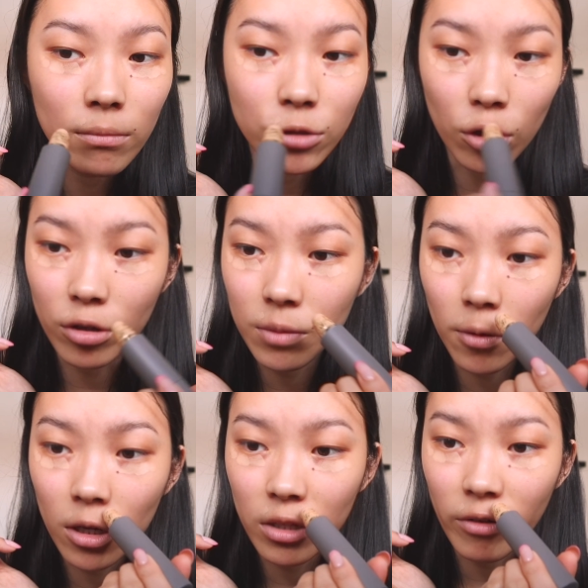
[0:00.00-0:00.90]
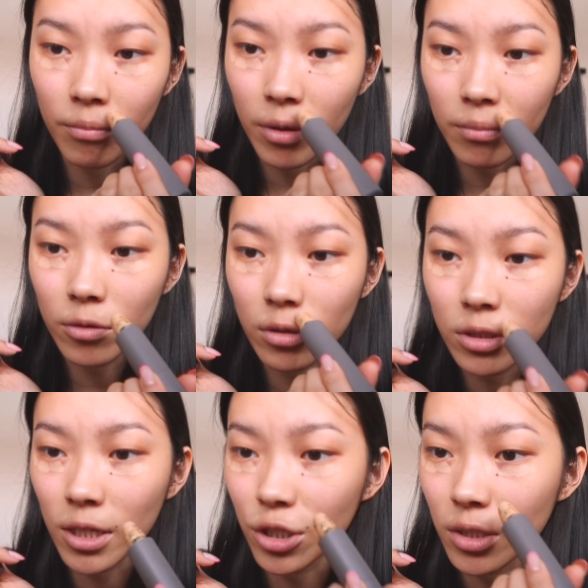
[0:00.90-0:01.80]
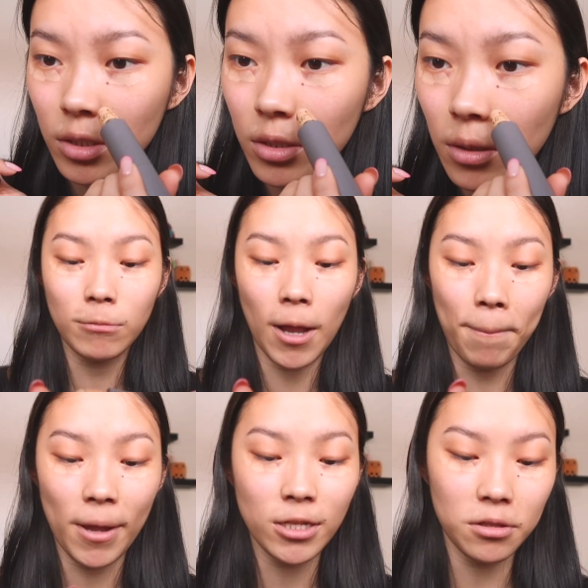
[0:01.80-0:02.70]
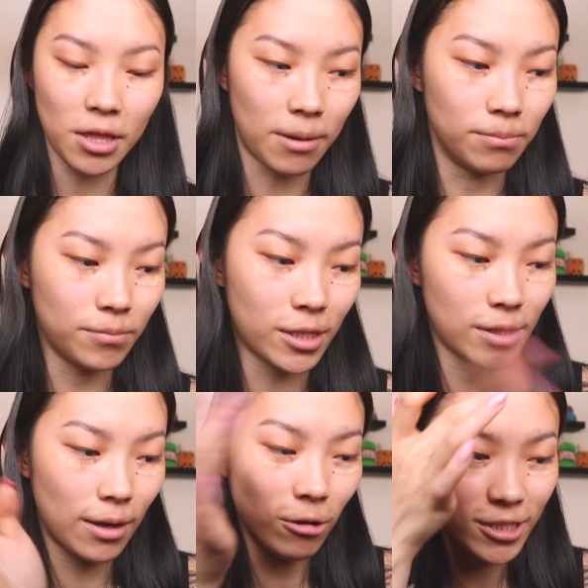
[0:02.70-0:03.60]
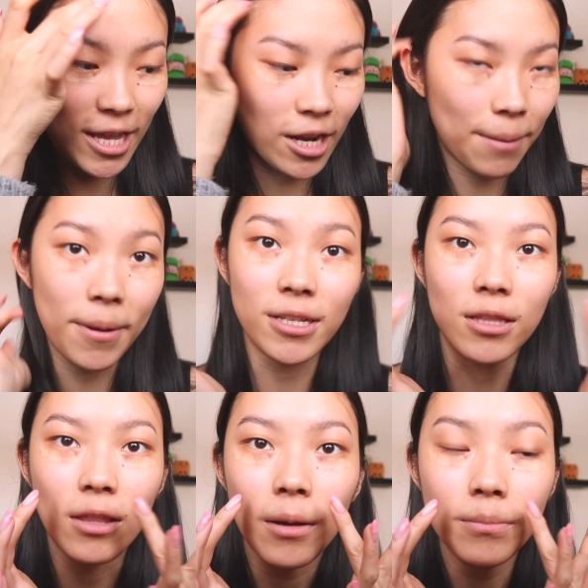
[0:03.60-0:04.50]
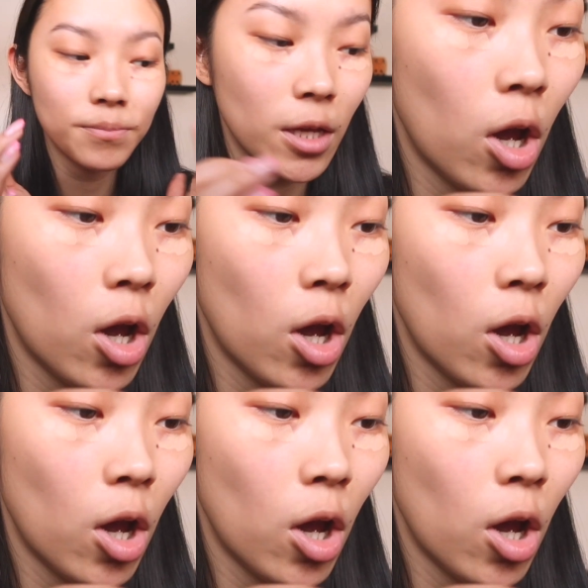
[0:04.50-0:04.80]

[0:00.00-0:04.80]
dark spots from pimples that just, I picked at them. I will say it, I picked at them.